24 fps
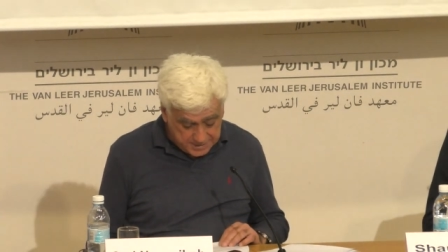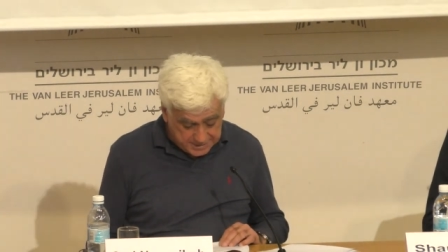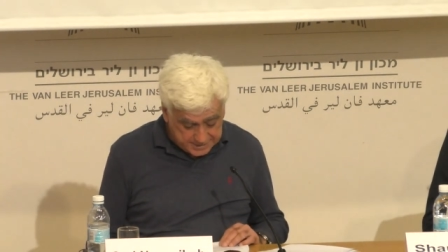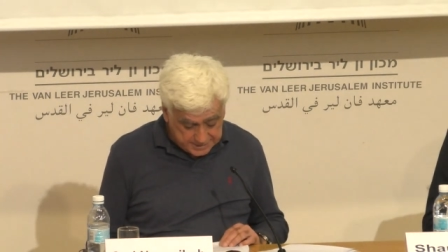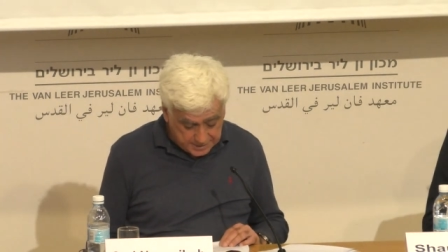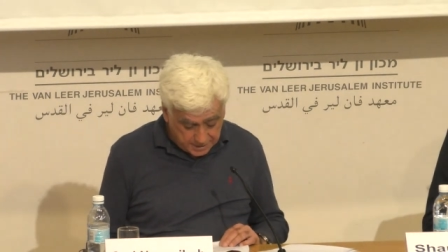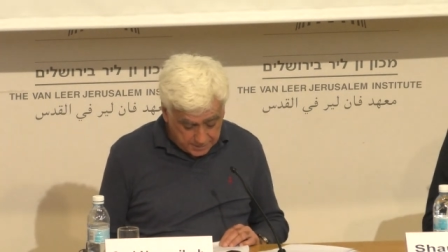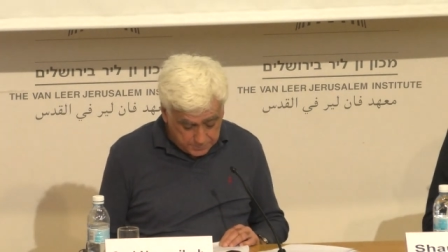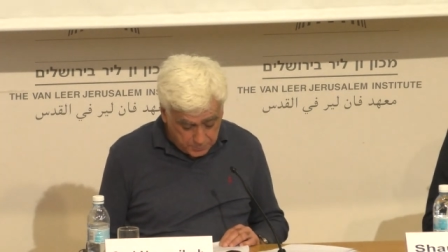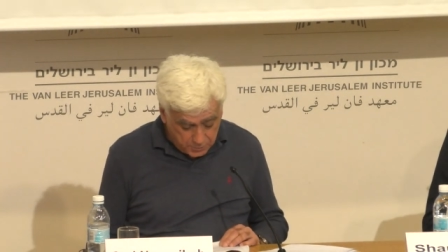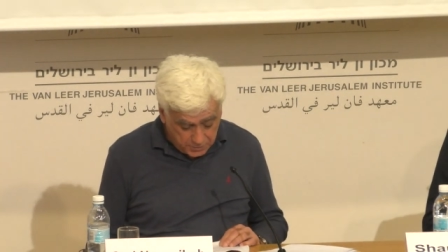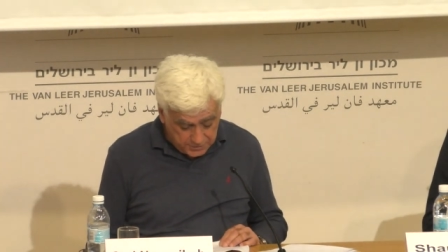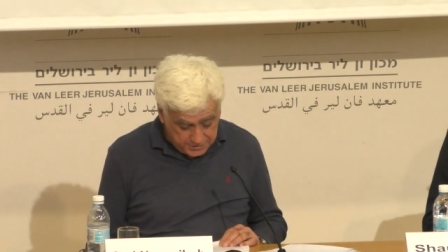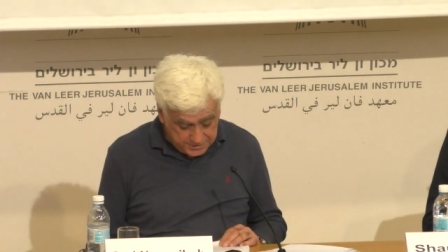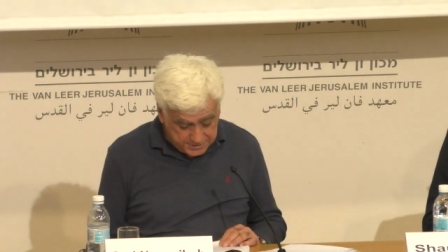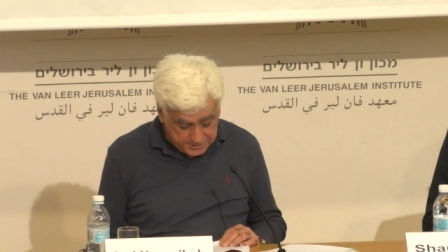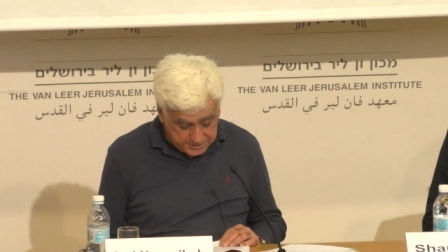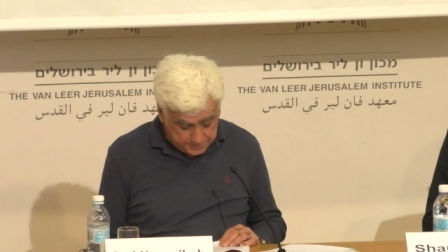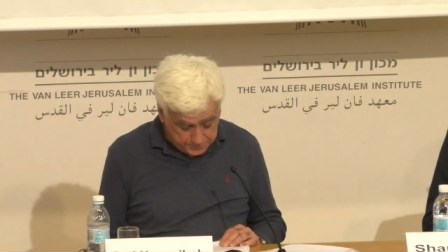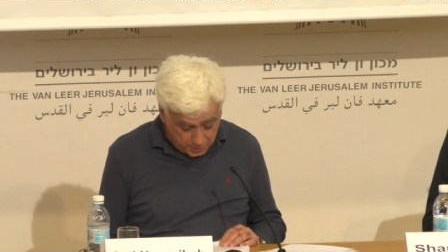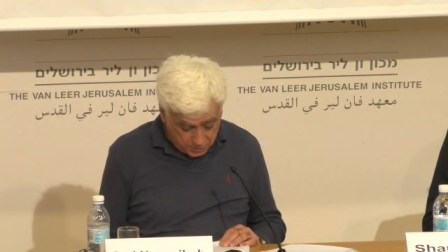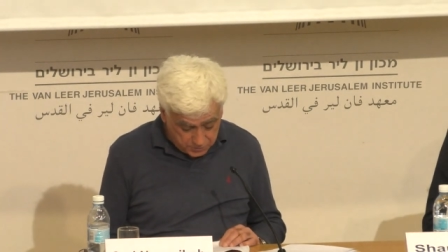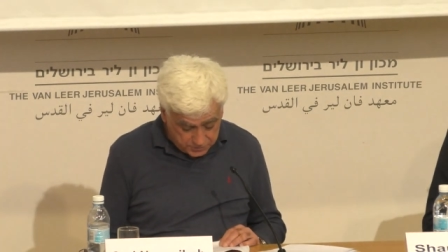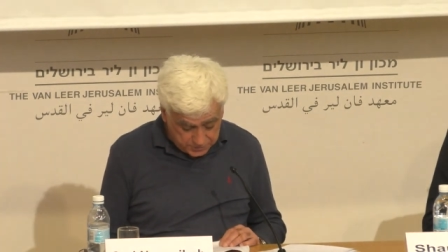that's harmonious
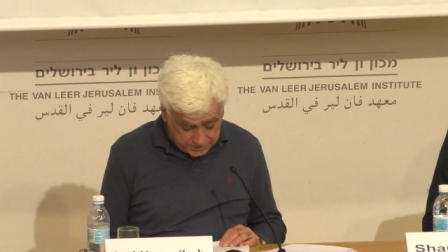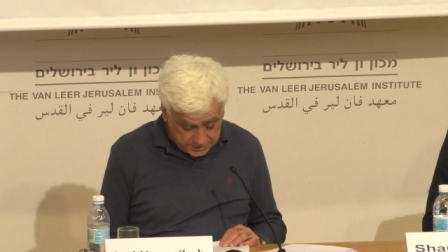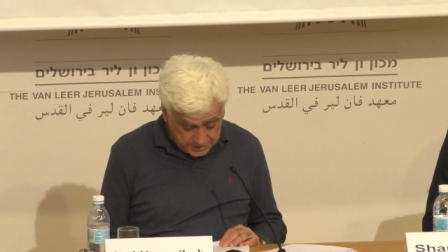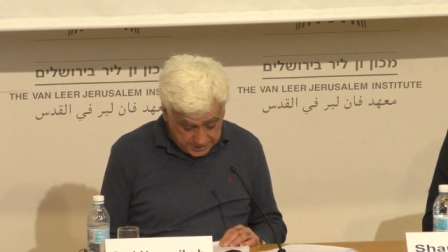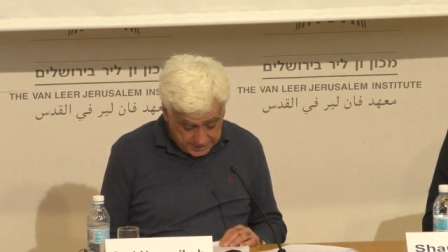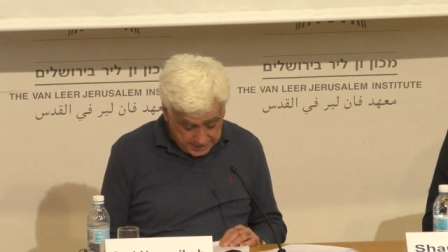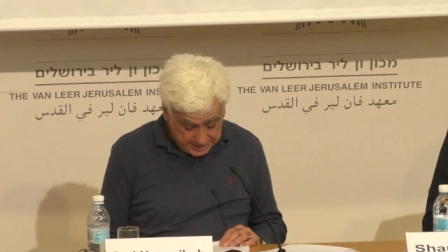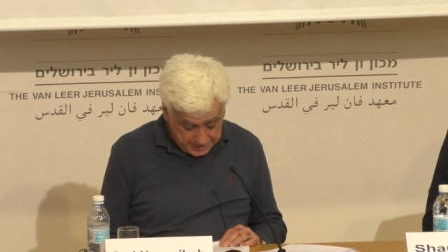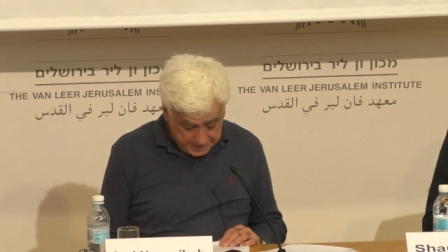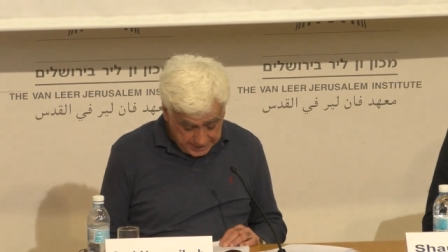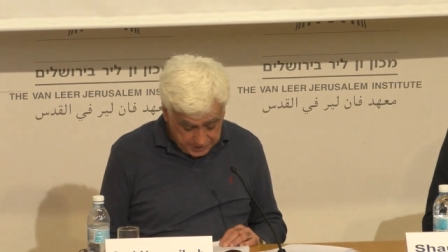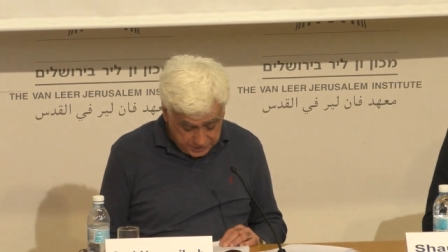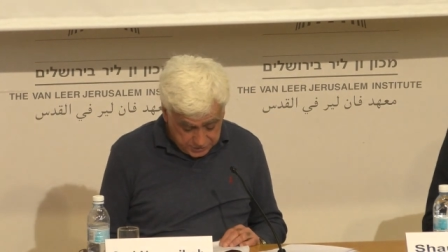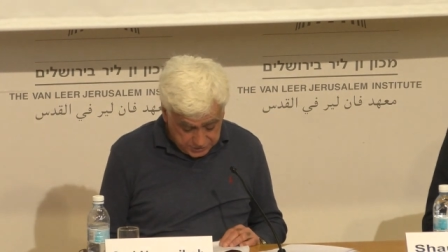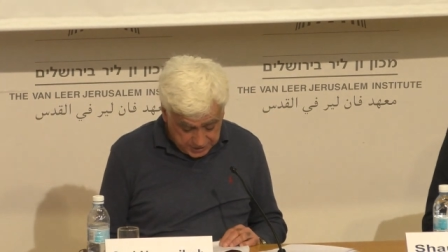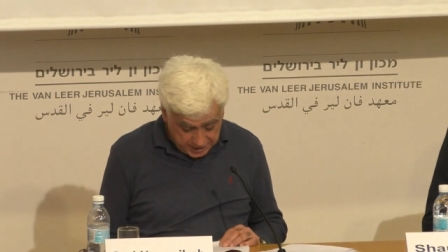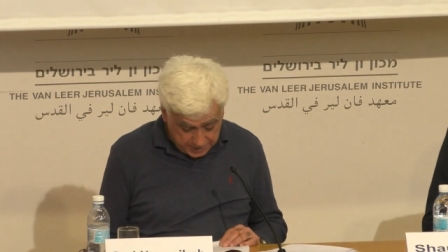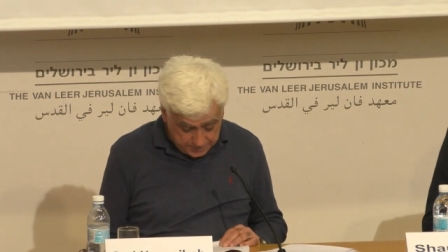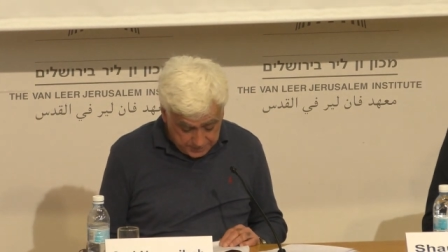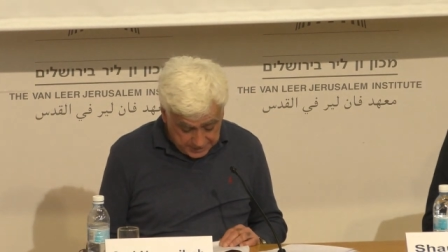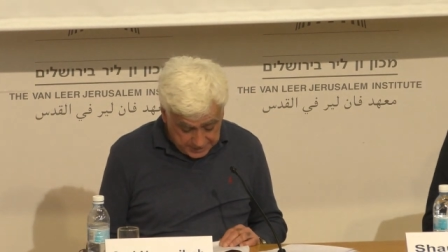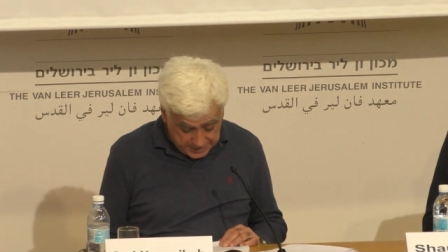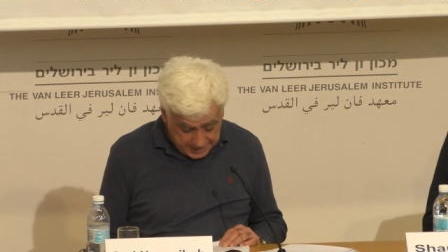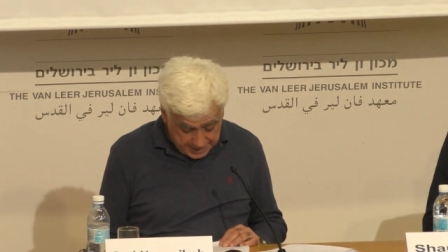both in
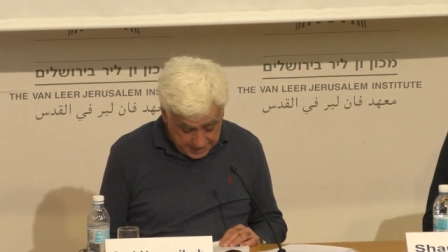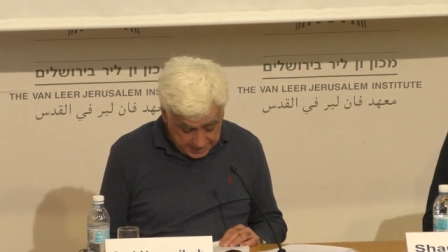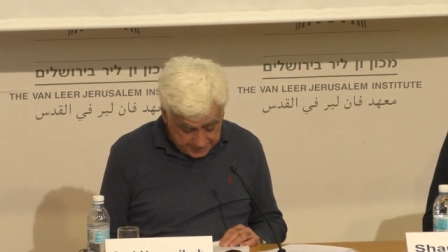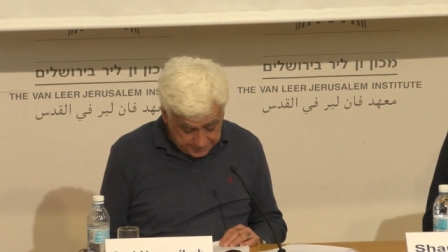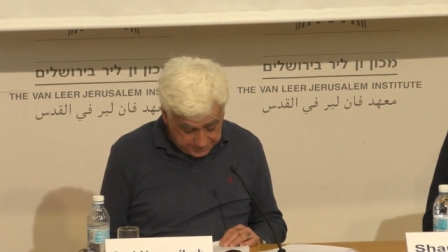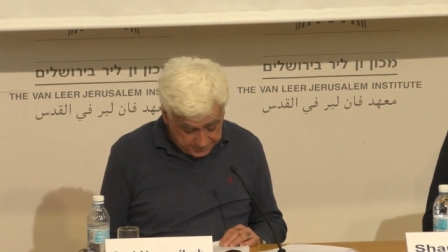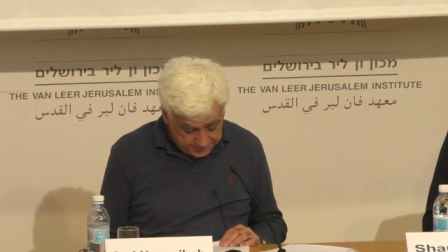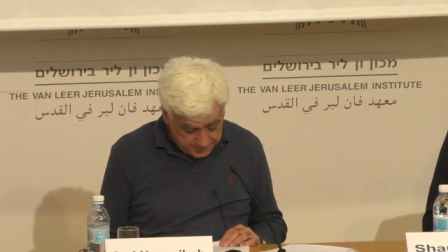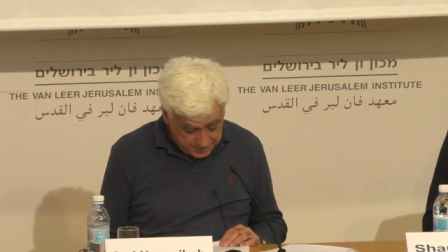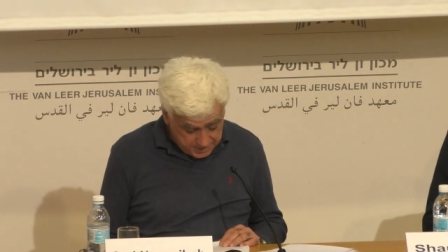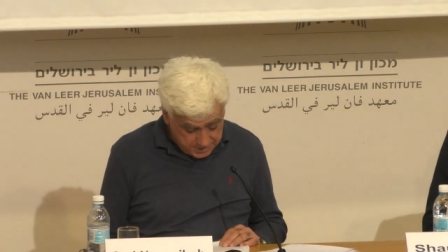shape and life,